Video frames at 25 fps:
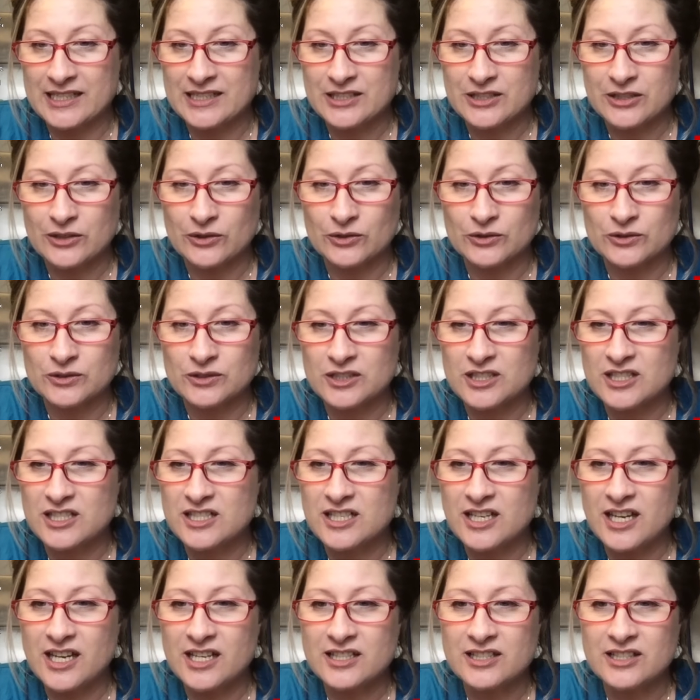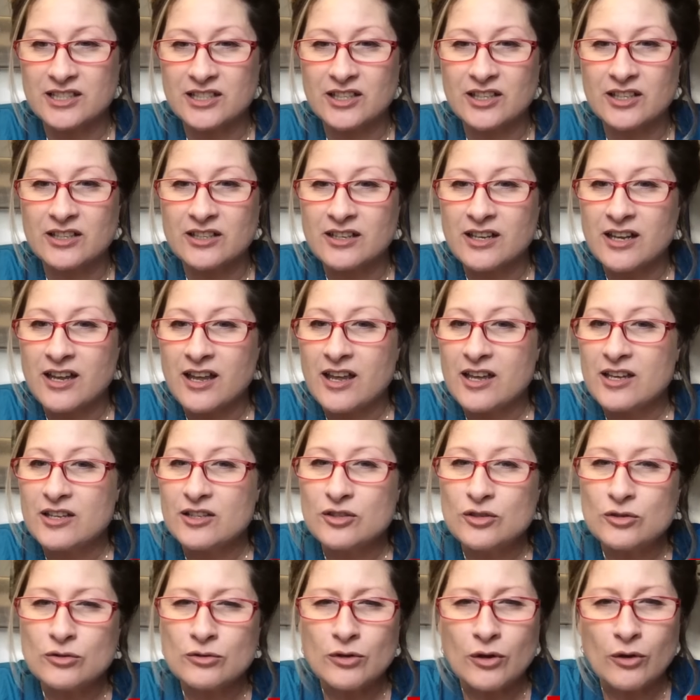So just,
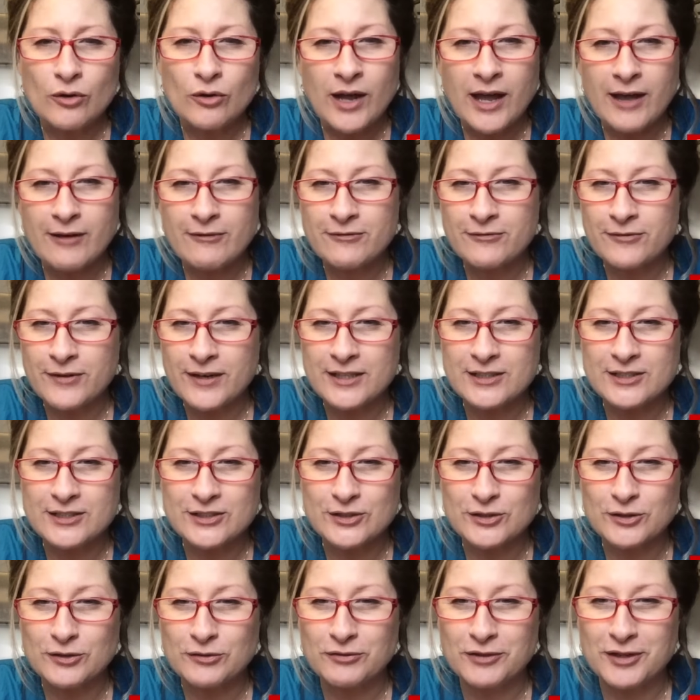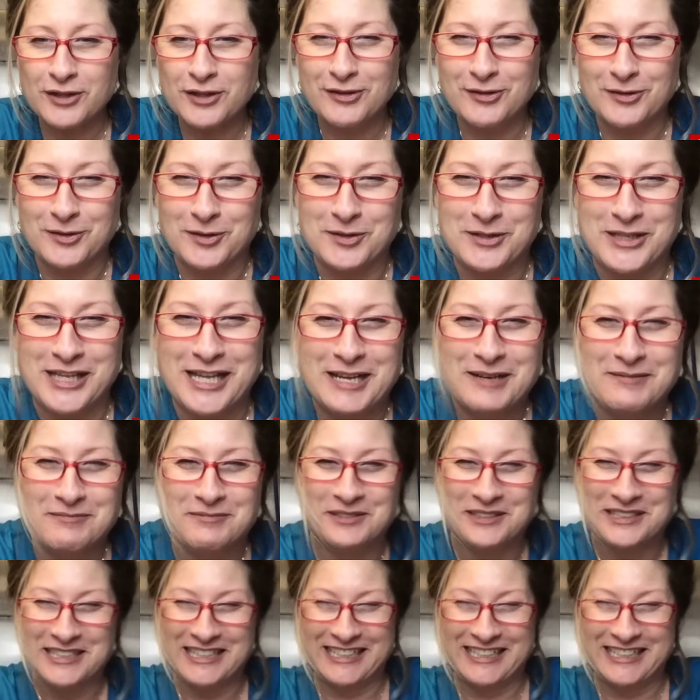you go have fun surfing through them.